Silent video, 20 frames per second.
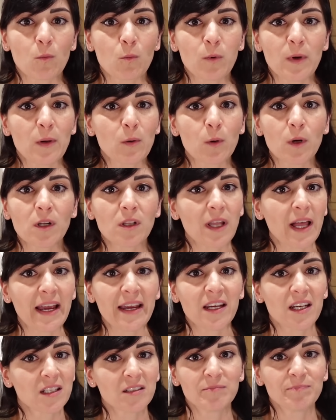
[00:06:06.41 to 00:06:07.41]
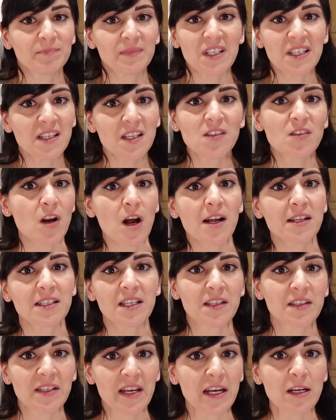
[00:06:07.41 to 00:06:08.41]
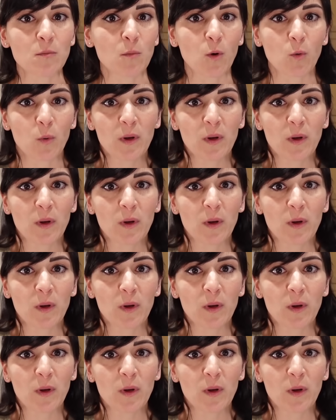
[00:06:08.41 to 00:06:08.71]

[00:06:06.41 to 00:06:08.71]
we were like, this is not sustainable.